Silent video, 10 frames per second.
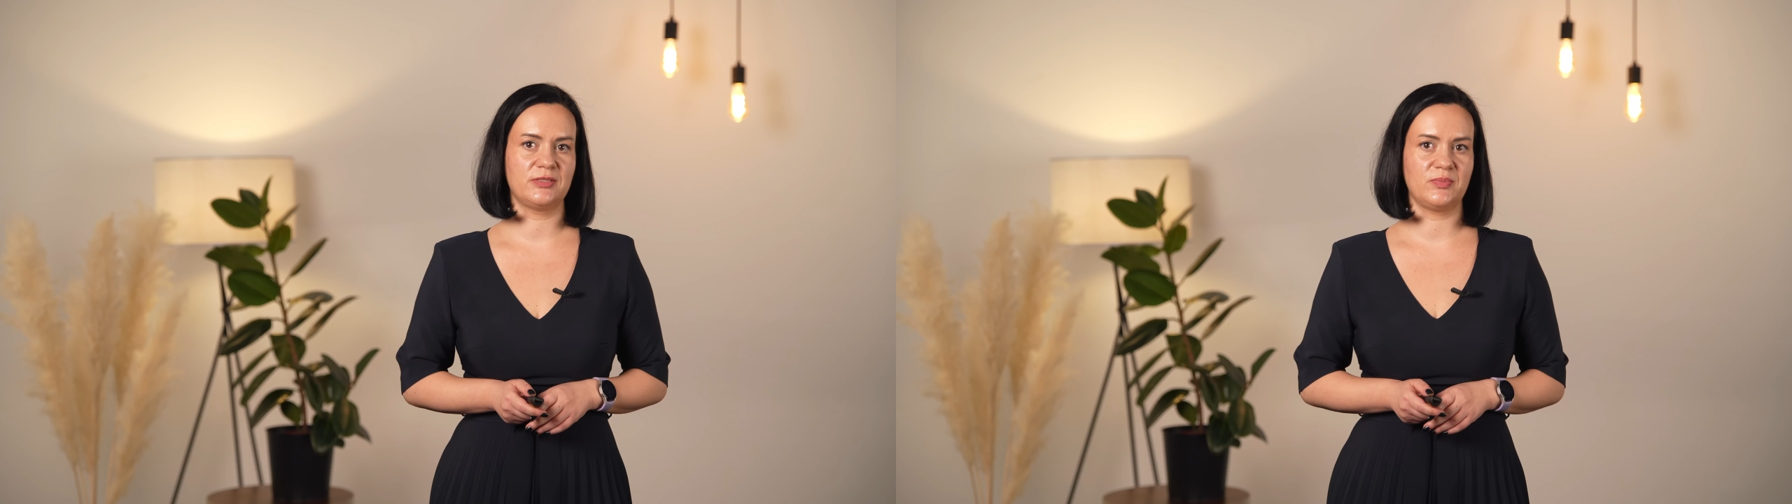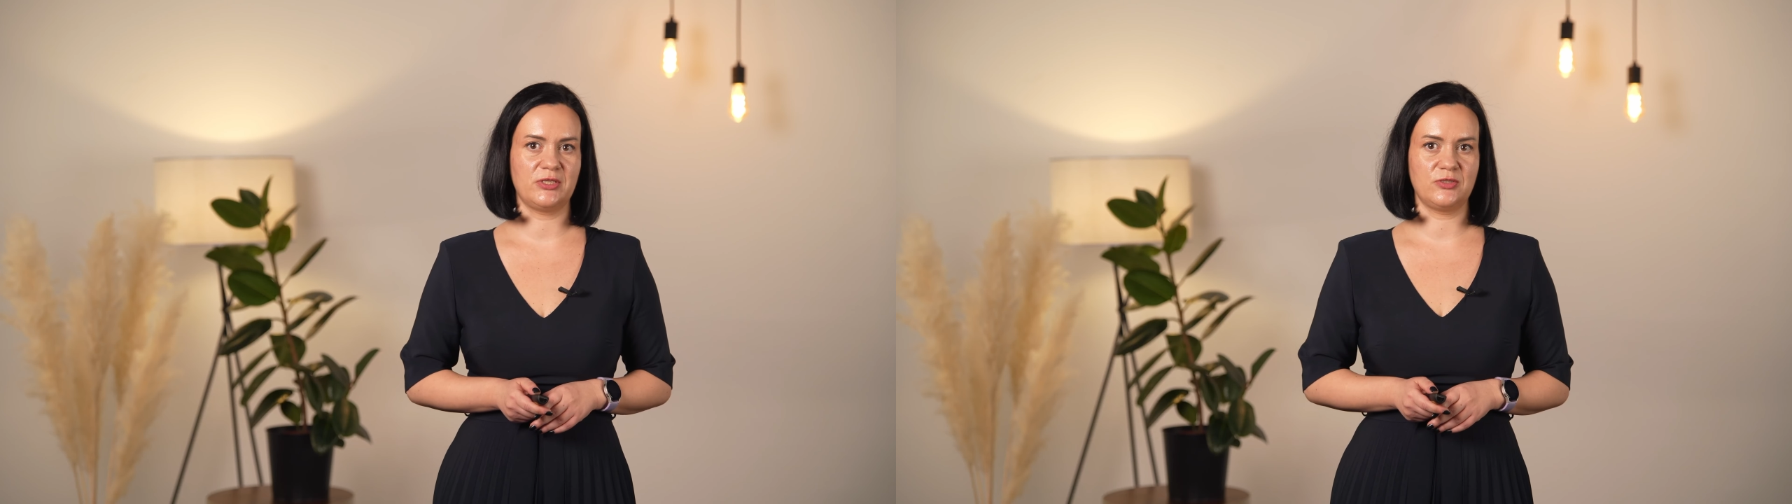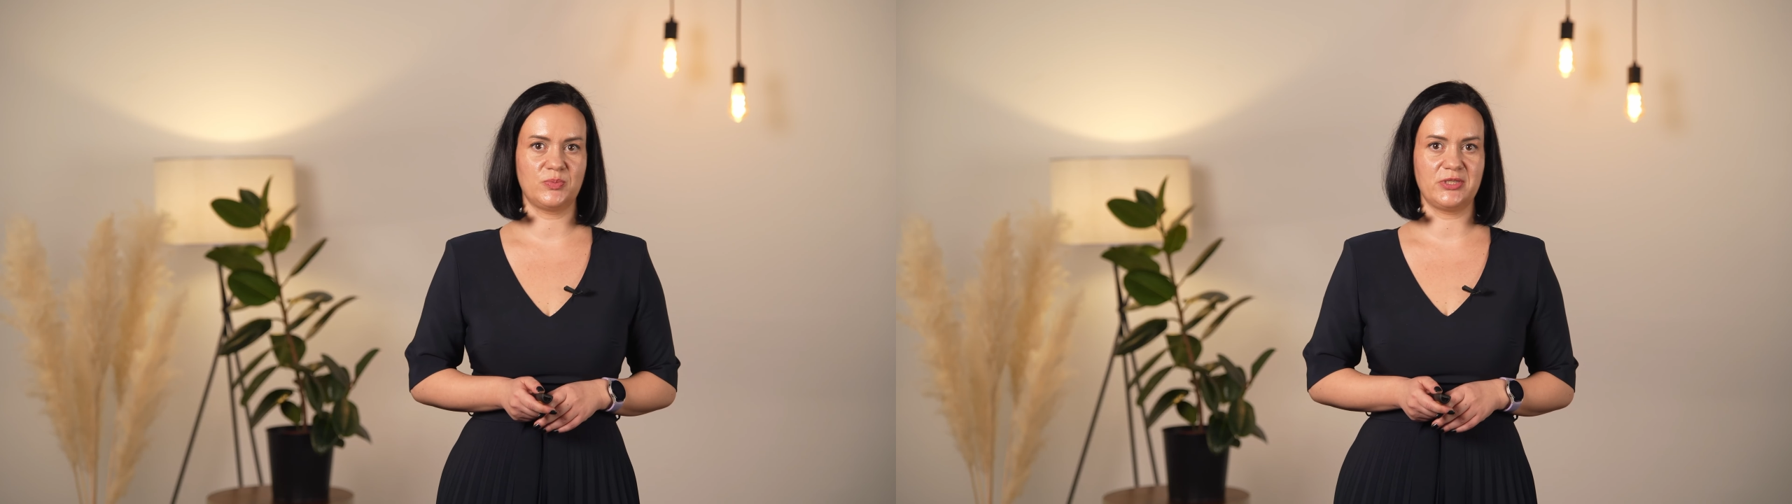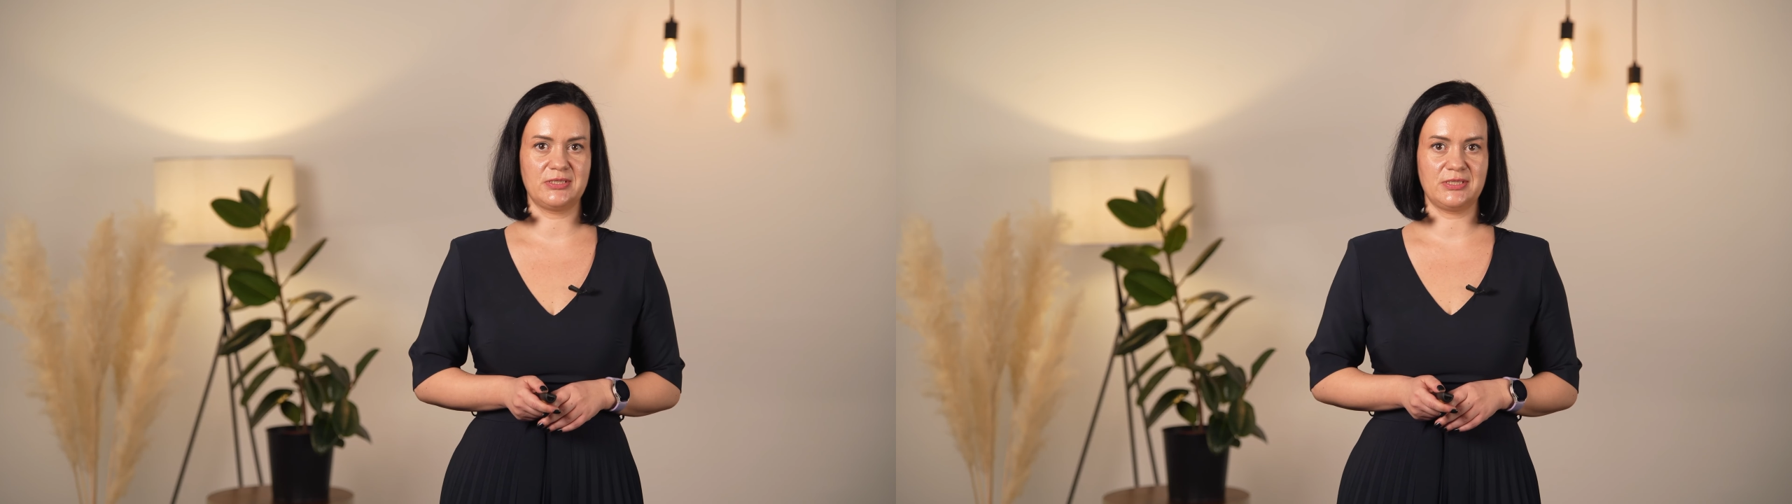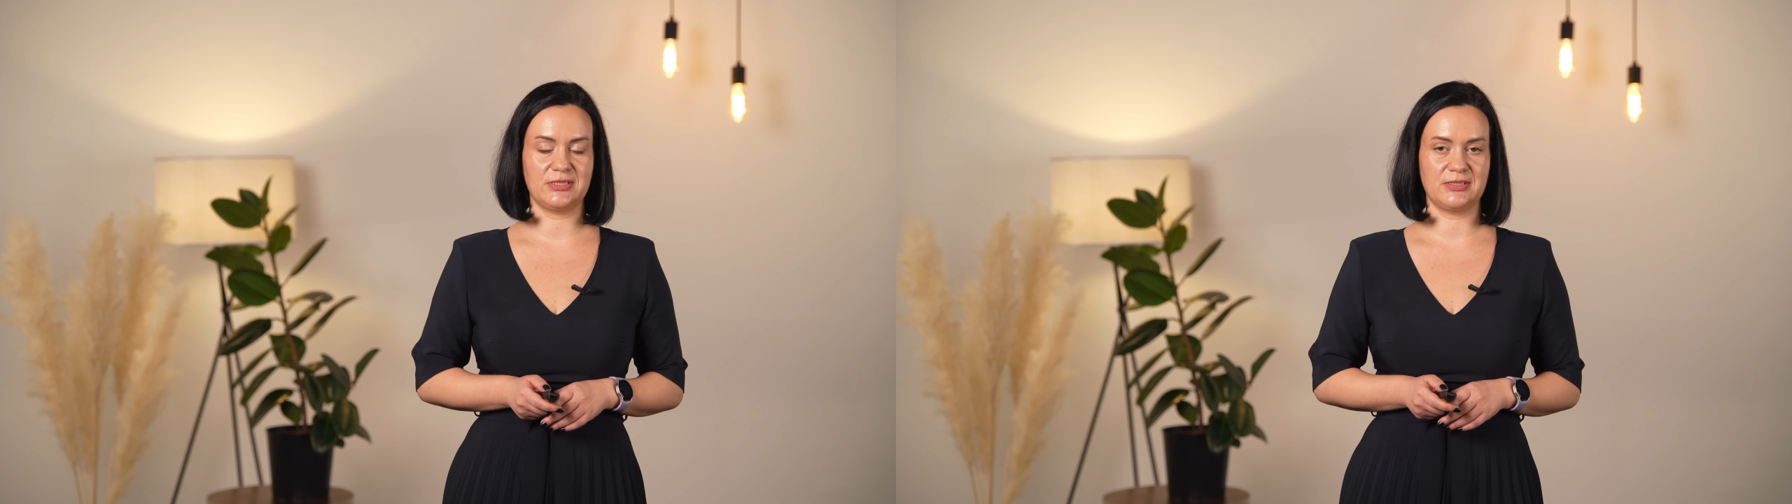management
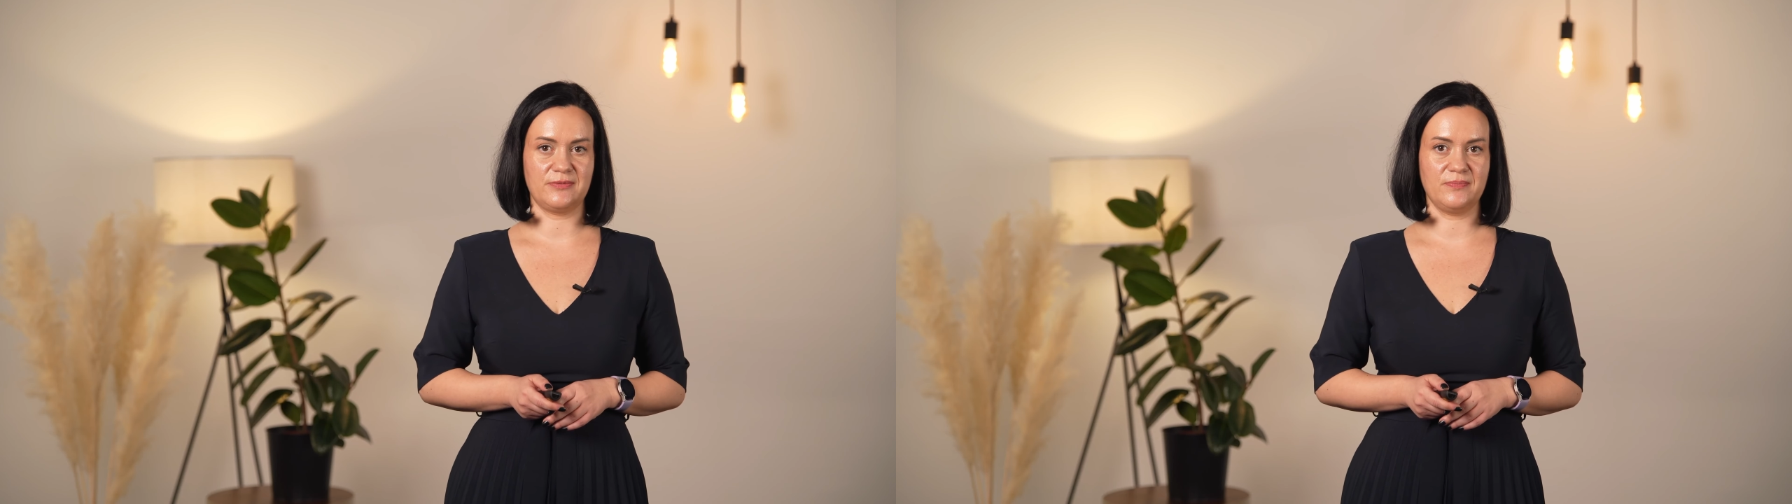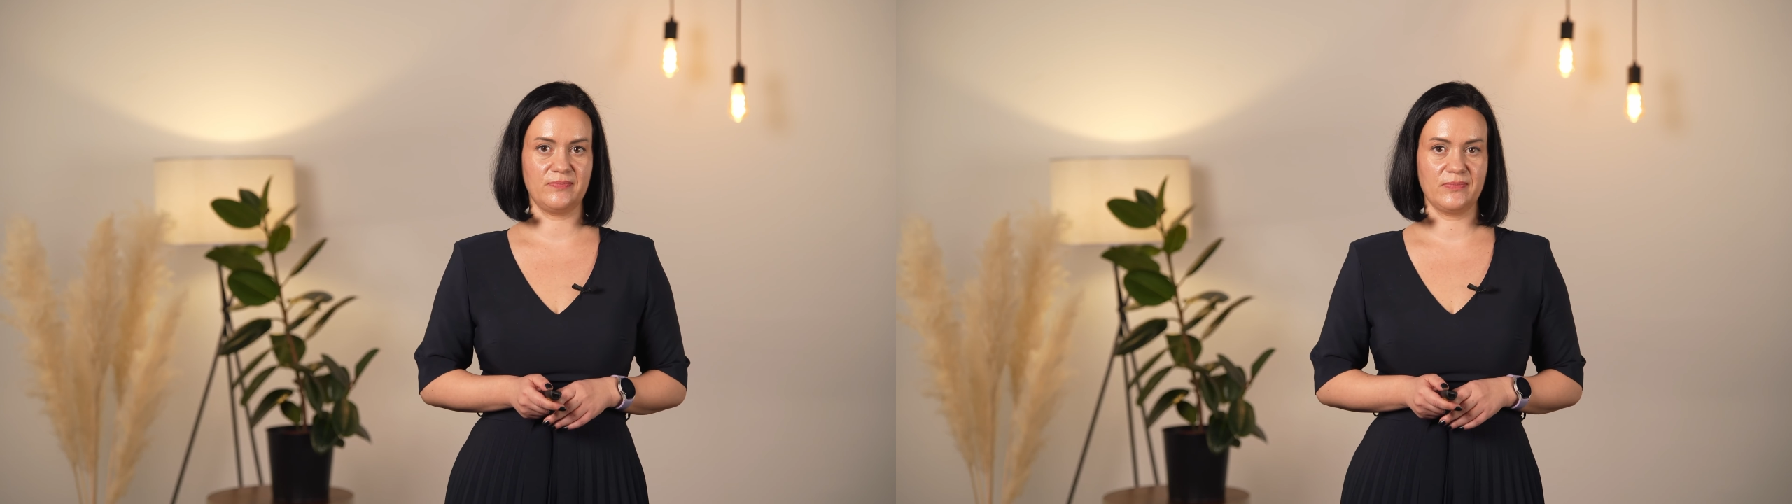system,